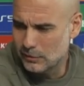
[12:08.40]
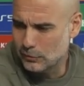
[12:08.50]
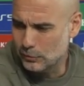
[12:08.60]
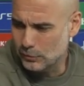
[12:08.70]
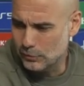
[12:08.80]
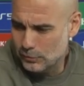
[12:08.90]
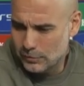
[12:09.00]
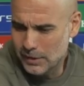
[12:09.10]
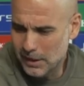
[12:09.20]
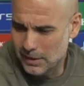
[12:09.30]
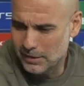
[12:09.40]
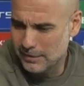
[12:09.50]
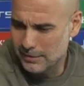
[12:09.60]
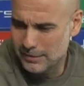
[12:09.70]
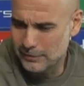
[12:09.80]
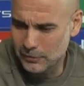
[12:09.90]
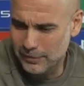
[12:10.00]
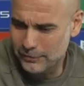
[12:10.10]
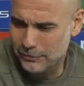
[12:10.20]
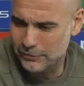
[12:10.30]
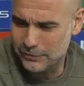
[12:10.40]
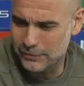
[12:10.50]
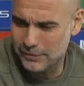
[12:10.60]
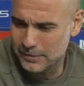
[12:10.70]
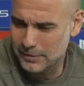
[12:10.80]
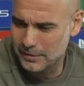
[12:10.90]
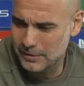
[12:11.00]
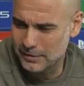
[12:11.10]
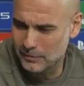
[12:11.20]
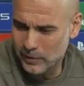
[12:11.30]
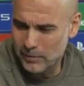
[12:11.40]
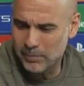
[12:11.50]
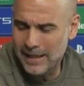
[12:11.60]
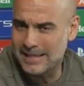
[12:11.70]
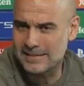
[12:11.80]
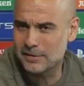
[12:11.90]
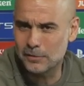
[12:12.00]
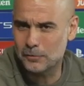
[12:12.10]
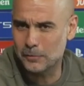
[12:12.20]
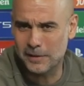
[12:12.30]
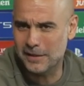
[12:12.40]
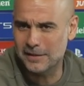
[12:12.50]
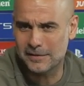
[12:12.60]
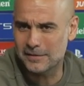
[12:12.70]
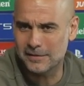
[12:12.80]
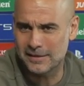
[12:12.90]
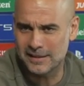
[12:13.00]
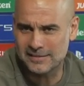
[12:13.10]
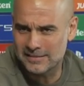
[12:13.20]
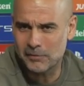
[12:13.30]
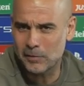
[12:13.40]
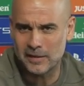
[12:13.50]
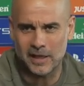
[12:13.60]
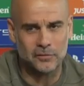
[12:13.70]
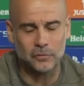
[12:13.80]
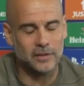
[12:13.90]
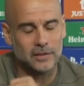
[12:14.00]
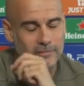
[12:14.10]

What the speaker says: to live. We are blessed, you know, to be here, and that is what they have to feel.